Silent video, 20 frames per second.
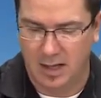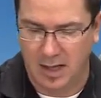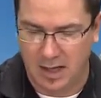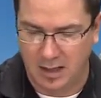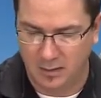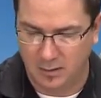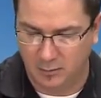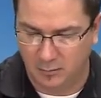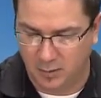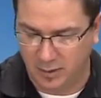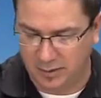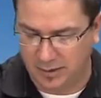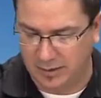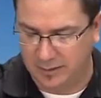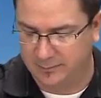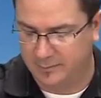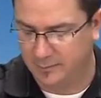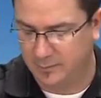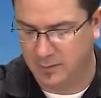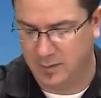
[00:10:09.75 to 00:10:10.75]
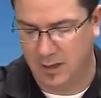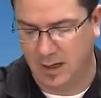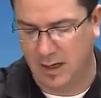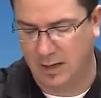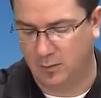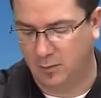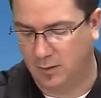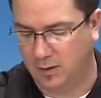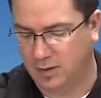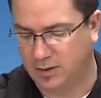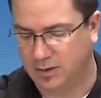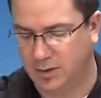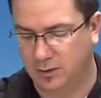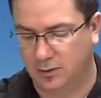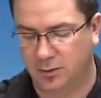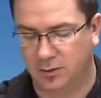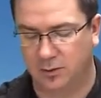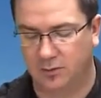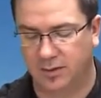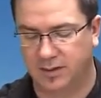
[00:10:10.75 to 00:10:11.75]
And really, I don't want to
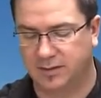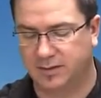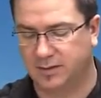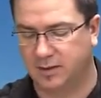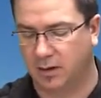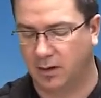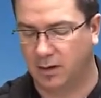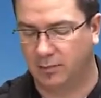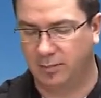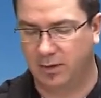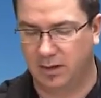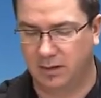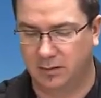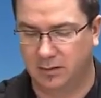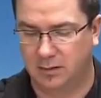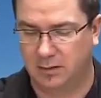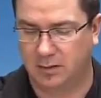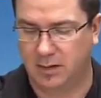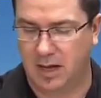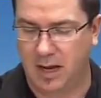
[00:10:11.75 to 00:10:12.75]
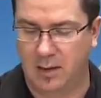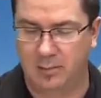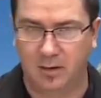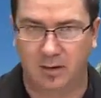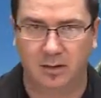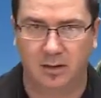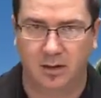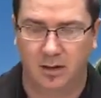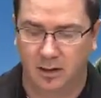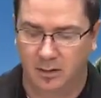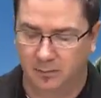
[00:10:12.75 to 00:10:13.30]
show you, this has already been hammered,